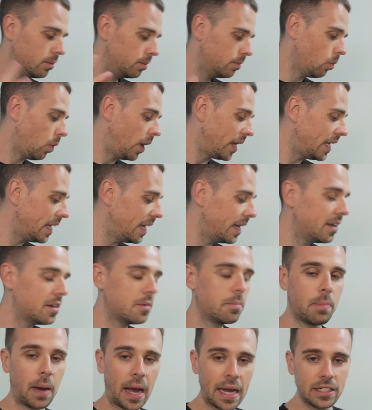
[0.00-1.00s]

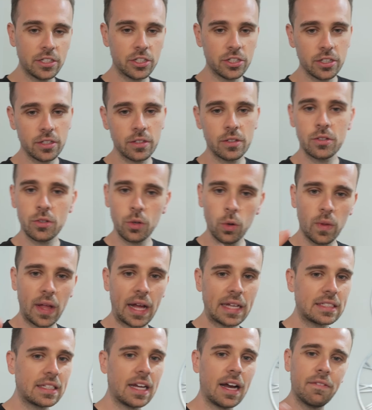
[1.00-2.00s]
Waited, patience, all
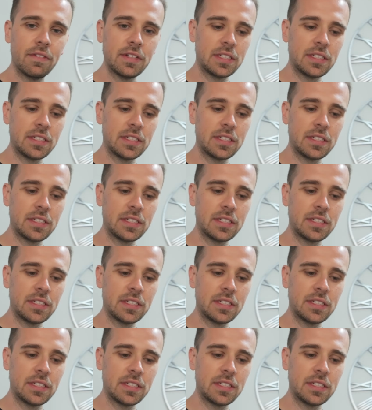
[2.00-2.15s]
that stuff.